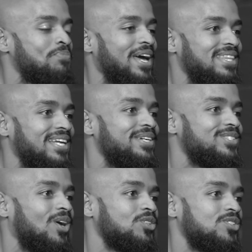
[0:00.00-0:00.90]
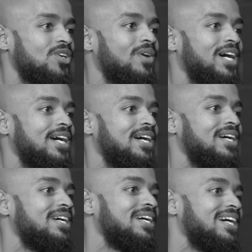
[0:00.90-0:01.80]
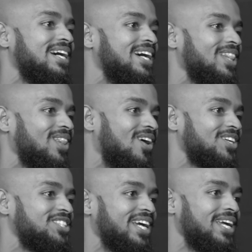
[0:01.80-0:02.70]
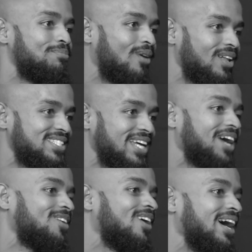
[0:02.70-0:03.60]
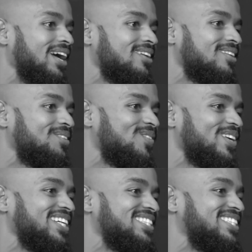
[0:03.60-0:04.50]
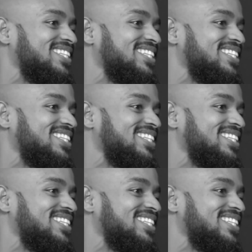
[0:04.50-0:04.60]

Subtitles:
And then there's also a long chain polysaccharide, which